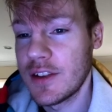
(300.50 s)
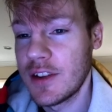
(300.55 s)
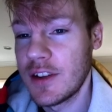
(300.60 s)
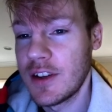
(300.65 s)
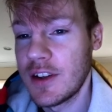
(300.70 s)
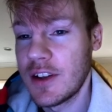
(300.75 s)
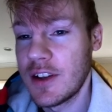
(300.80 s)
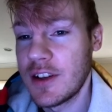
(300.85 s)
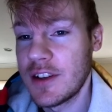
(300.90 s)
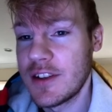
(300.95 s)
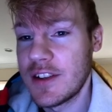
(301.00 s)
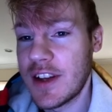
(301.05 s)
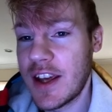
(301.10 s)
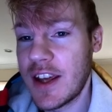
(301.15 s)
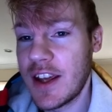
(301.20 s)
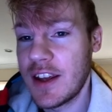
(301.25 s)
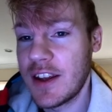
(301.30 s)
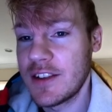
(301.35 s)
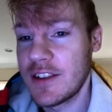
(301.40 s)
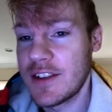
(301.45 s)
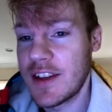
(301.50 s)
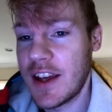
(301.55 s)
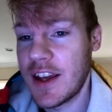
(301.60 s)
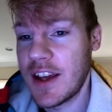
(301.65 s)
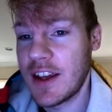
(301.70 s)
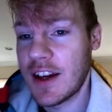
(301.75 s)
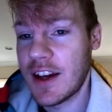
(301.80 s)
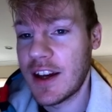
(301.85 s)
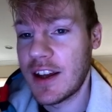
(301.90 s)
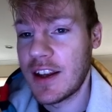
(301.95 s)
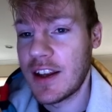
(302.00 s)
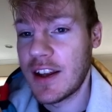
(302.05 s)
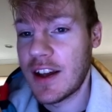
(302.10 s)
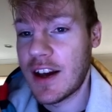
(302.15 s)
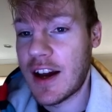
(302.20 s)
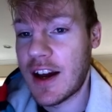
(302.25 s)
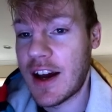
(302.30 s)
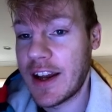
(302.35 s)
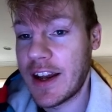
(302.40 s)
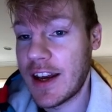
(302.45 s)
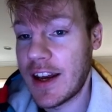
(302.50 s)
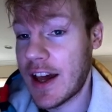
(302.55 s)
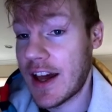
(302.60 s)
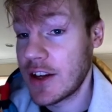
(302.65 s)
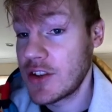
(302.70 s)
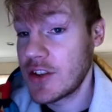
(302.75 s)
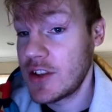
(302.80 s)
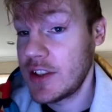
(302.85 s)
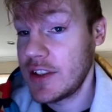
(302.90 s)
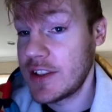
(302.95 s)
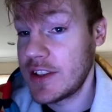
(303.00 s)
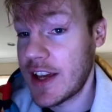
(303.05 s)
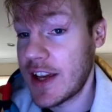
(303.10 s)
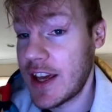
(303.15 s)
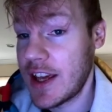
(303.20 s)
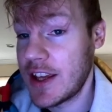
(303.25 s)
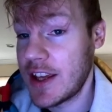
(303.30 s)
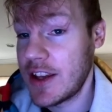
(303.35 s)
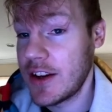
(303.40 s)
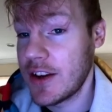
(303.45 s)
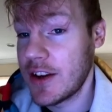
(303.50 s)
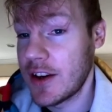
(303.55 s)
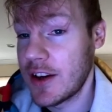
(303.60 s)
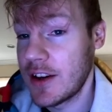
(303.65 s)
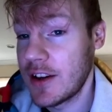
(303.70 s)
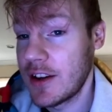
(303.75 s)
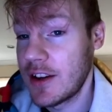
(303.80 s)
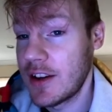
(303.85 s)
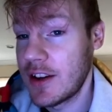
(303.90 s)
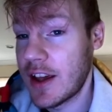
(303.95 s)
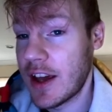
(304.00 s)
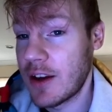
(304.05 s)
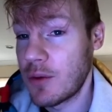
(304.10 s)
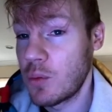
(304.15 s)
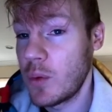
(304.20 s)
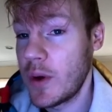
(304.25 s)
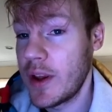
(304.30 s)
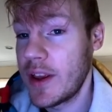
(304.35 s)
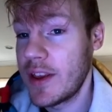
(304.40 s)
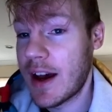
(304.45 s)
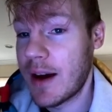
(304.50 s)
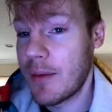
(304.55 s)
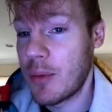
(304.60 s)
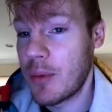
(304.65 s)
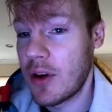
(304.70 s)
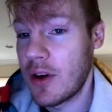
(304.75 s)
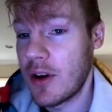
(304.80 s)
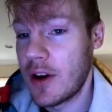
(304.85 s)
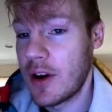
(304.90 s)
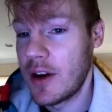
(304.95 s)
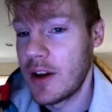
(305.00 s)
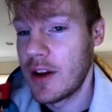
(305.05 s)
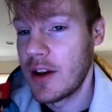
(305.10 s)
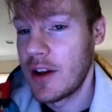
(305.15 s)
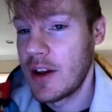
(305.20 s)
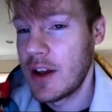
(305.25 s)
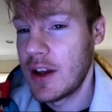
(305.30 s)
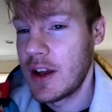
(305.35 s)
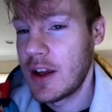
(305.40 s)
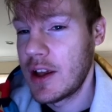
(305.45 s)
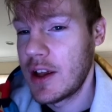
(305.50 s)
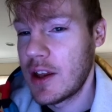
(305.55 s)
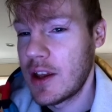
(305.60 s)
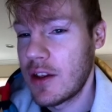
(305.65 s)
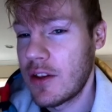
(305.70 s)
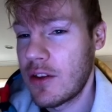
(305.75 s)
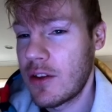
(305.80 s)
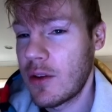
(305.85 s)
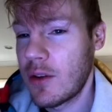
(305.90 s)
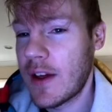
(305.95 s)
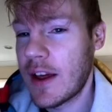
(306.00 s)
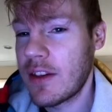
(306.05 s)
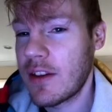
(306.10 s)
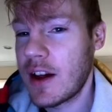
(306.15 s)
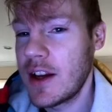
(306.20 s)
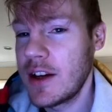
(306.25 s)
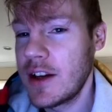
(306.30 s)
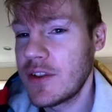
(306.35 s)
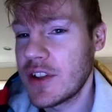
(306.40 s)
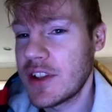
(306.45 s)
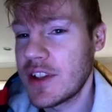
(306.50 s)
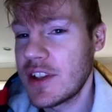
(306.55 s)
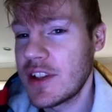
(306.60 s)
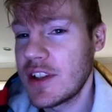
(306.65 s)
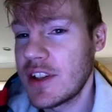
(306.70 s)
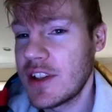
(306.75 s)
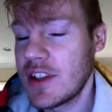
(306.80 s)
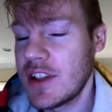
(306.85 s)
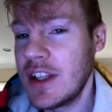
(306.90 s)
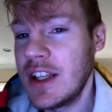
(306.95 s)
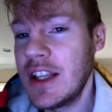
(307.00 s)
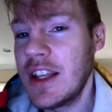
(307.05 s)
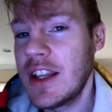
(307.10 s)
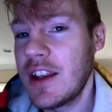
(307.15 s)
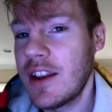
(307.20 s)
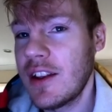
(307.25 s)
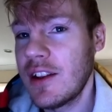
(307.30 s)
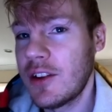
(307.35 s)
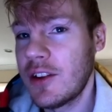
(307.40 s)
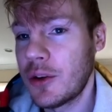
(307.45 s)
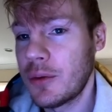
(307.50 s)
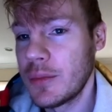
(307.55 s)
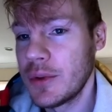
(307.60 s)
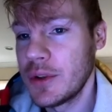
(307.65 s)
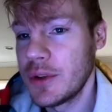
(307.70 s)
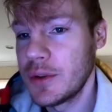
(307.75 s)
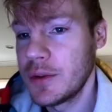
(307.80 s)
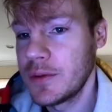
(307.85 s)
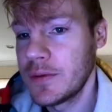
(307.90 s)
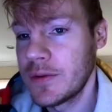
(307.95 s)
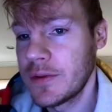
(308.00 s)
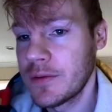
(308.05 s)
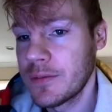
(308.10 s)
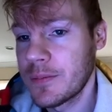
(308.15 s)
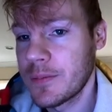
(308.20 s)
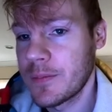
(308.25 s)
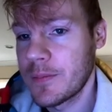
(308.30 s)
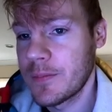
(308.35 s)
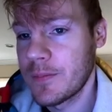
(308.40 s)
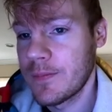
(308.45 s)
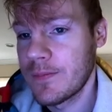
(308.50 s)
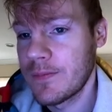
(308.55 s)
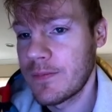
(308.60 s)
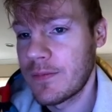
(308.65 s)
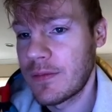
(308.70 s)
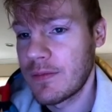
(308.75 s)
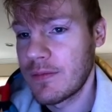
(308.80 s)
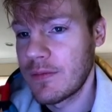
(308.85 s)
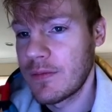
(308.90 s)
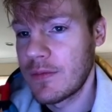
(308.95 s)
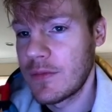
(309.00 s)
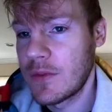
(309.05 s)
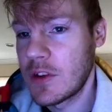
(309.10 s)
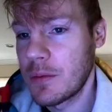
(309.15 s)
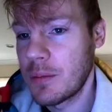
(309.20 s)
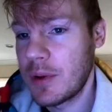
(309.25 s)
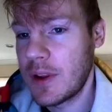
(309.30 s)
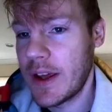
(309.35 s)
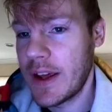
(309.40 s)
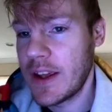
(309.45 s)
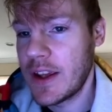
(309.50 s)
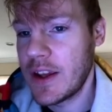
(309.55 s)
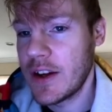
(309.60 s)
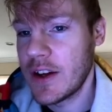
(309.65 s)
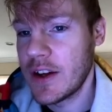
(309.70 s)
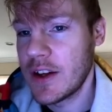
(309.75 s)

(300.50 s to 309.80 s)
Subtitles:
take, I can actually take here and win that pawn. So that's kind of a sneaky little move to play here.